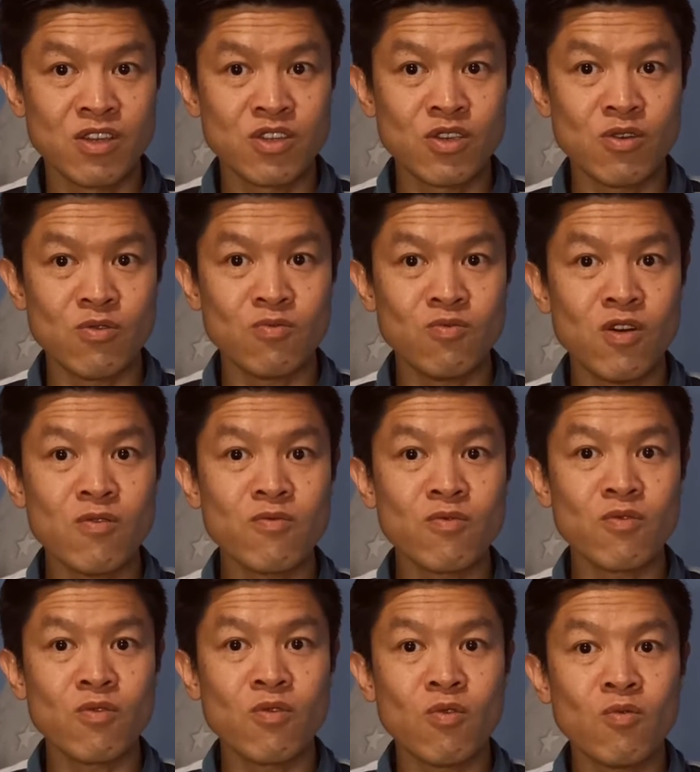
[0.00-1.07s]
So
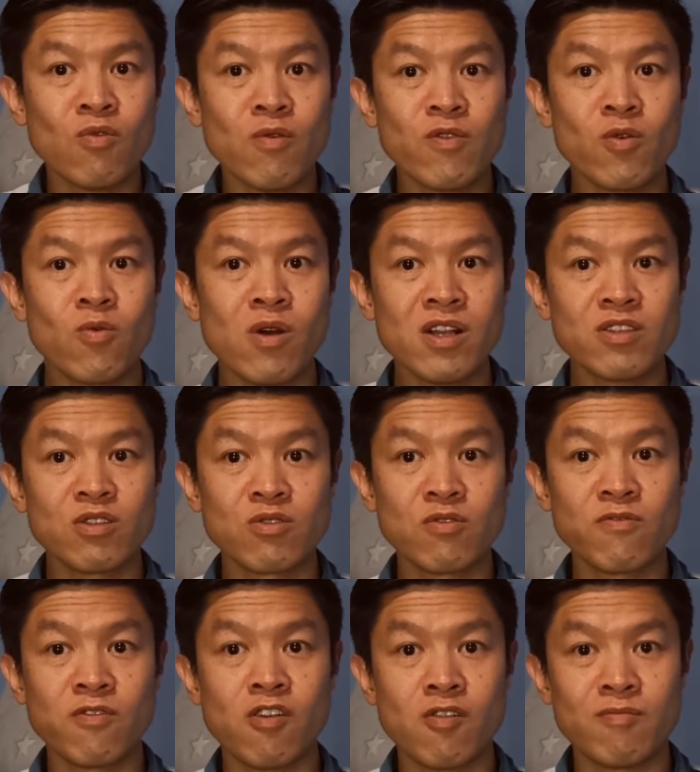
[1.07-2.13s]
what we want to
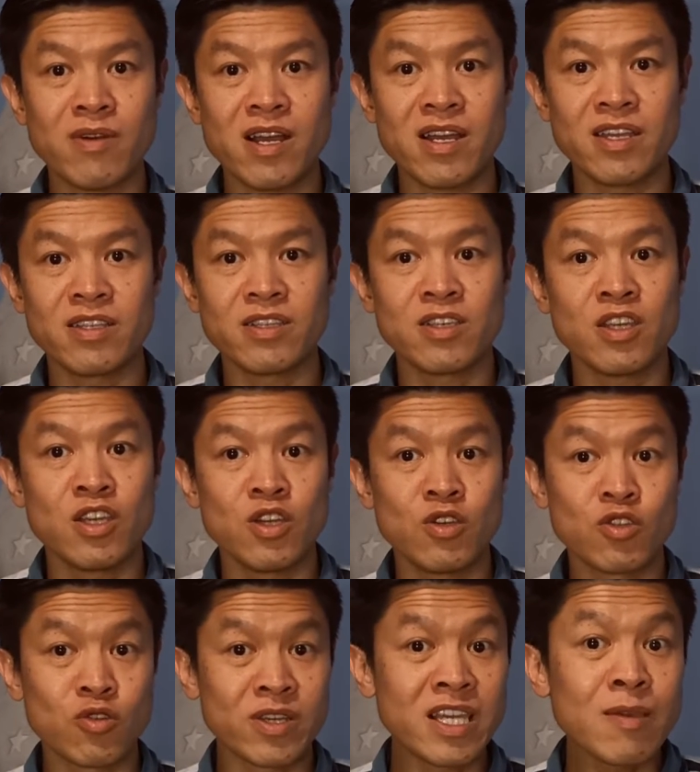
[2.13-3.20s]
do for our minds
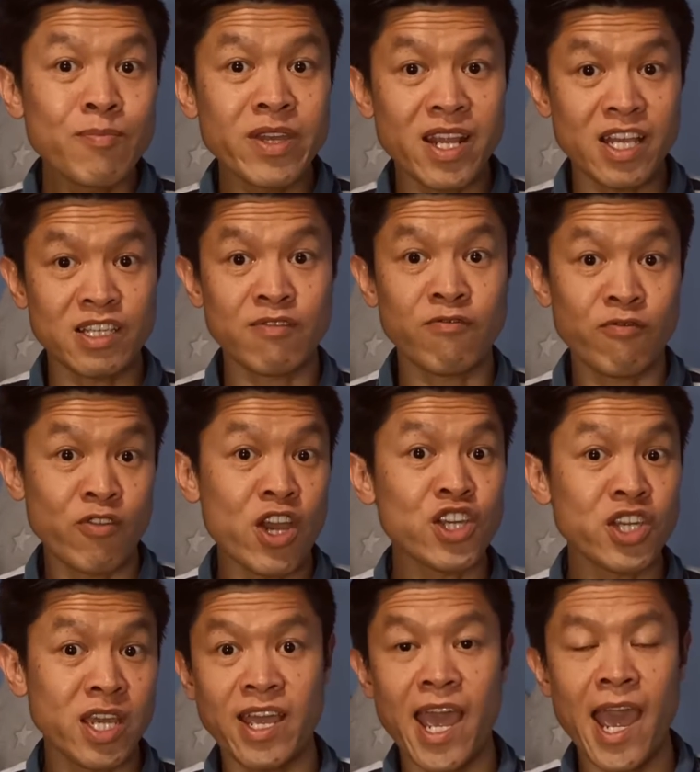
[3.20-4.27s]
is to keep it as
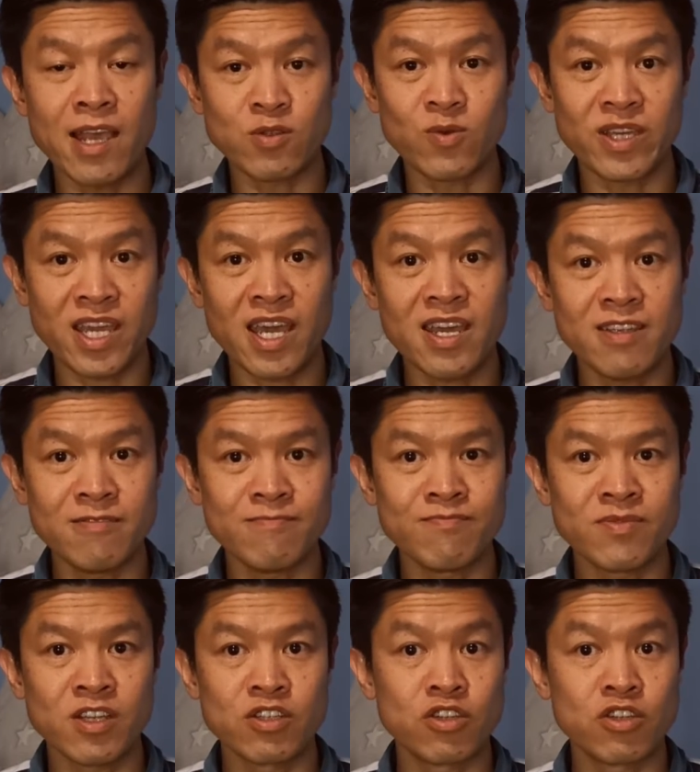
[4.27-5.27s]
fresh as we can